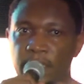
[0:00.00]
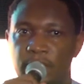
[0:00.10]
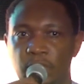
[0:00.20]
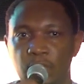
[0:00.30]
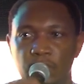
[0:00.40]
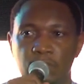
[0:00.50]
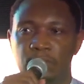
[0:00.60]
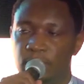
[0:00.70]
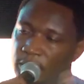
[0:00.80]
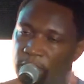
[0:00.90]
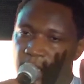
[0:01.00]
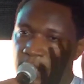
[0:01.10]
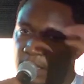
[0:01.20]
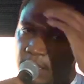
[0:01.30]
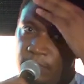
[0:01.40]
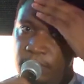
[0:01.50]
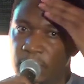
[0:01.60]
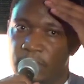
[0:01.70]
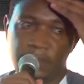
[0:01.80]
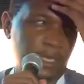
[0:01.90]
So I'll
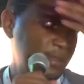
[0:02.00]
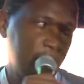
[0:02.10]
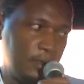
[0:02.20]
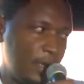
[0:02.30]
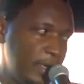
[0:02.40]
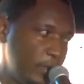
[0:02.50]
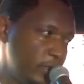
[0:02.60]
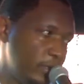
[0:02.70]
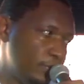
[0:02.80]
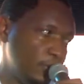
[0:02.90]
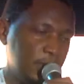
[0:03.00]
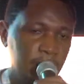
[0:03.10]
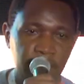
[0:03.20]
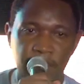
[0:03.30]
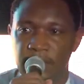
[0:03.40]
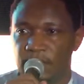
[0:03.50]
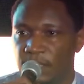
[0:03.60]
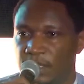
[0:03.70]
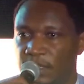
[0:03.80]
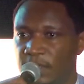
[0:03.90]
post. I think I had already posted
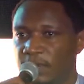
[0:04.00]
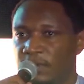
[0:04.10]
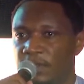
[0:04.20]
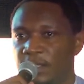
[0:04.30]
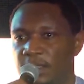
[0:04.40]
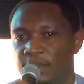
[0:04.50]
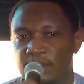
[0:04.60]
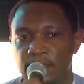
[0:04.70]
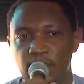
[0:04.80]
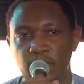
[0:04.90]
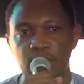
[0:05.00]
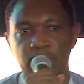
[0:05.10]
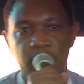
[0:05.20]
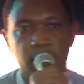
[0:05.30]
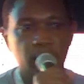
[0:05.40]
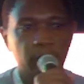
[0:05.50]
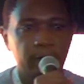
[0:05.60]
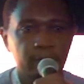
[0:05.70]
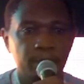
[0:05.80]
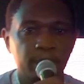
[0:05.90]
the documentation
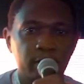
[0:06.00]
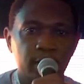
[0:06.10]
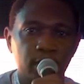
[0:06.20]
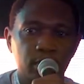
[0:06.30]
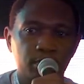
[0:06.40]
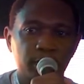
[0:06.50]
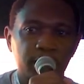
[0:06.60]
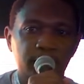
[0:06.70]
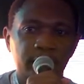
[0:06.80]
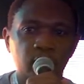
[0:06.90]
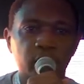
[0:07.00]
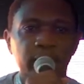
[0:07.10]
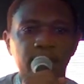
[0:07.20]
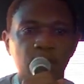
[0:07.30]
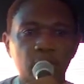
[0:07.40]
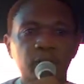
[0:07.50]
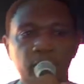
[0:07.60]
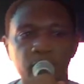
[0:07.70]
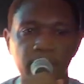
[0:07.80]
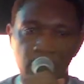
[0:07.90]
there, but you can go
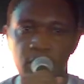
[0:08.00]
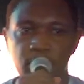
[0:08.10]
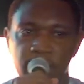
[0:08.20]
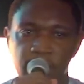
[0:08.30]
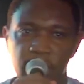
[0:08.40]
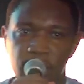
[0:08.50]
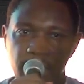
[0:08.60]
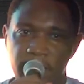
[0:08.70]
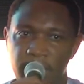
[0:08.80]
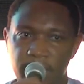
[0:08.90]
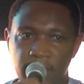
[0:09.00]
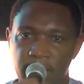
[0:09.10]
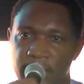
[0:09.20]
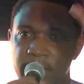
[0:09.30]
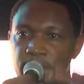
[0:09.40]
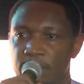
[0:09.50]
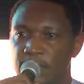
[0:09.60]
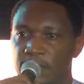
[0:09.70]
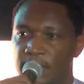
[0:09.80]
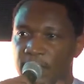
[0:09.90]
through the documentation. I have a
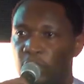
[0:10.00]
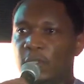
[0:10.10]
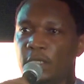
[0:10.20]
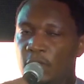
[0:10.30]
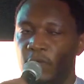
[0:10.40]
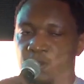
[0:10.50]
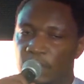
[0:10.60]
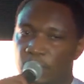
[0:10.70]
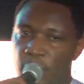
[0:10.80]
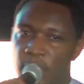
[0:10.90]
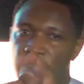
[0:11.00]
README that you can go through,